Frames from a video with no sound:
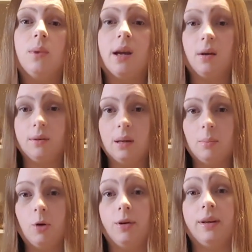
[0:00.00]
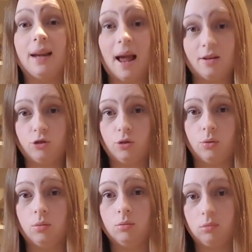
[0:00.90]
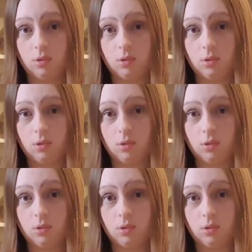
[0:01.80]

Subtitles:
we only put natural